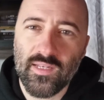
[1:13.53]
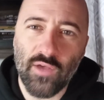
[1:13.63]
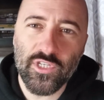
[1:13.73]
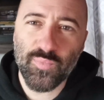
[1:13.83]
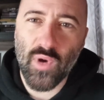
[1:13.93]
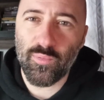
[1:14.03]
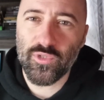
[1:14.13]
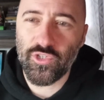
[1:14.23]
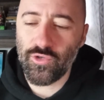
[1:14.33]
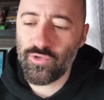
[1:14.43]
Now, this prop
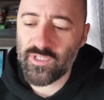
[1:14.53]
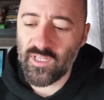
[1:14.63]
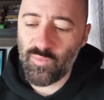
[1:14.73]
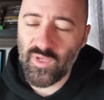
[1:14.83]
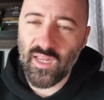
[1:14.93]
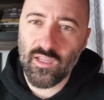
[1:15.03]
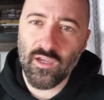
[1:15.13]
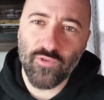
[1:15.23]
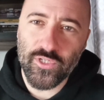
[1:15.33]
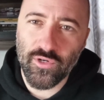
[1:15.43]
was used in the beginning
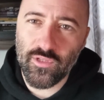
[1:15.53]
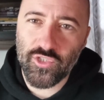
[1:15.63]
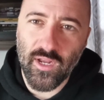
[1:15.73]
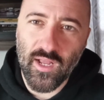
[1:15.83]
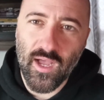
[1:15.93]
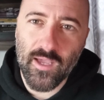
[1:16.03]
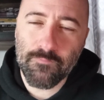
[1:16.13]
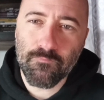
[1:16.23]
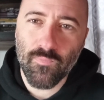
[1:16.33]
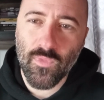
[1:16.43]
of Return of the
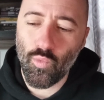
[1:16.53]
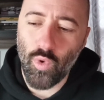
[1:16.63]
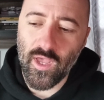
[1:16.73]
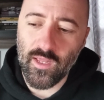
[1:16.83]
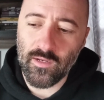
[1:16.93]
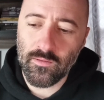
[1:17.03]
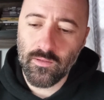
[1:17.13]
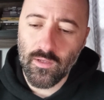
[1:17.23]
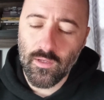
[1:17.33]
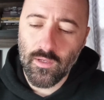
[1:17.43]
Jedi when
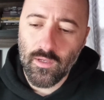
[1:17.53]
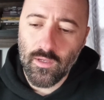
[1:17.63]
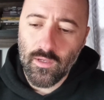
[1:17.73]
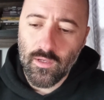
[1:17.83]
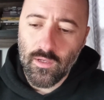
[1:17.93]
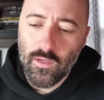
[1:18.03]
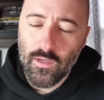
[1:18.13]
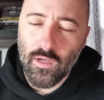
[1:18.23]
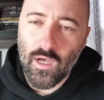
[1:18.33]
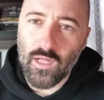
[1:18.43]

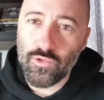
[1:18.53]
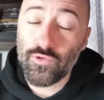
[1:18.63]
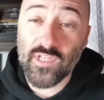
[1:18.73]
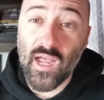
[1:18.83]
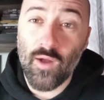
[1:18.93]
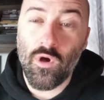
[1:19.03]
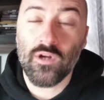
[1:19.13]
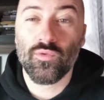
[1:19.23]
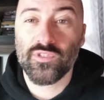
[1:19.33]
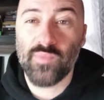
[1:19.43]
Luke
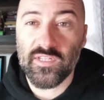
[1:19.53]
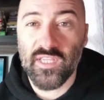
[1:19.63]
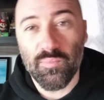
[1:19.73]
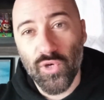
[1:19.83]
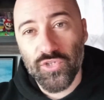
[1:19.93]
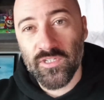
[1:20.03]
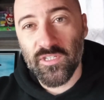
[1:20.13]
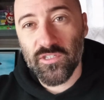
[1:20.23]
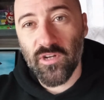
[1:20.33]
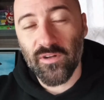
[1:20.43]
Skywalker was about to get pushed into
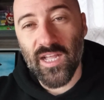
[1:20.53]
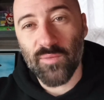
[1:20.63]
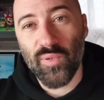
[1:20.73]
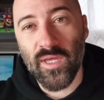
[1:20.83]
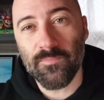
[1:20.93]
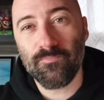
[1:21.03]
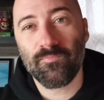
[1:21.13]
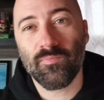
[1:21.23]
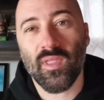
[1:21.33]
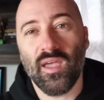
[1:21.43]
the Sarlacc pit,
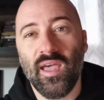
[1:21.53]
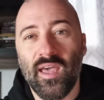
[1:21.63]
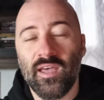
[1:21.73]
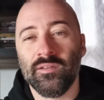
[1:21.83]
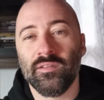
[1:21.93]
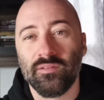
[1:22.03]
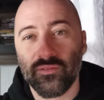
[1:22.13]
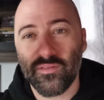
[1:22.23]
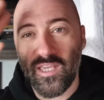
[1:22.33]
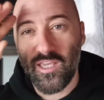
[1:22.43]
and
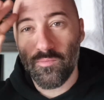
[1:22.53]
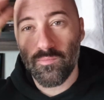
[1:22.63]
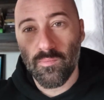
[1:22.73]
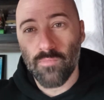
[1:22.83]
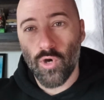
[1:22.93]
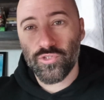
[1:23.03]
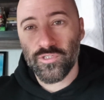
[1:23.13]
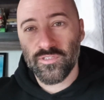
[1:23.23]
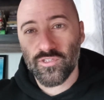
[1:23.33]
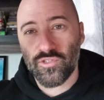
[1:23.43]
he
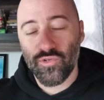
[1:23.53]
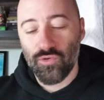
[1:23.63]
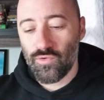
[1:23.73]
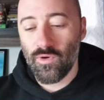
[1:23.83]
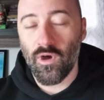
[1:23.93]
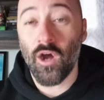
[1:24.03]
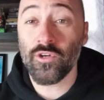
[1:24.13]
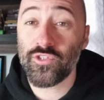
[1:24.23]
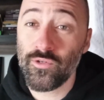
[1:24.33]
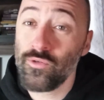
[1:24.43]
motions to
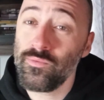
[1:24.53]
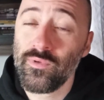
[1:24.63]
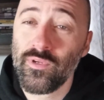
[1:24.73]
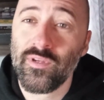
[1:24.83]
R2